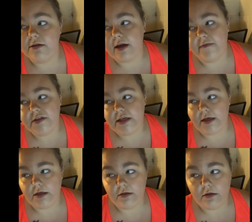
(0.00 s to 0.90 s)
I've
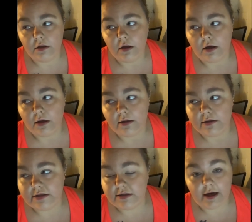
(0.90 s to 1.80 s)
seen
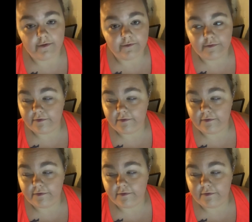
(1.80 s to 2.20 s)
stuff,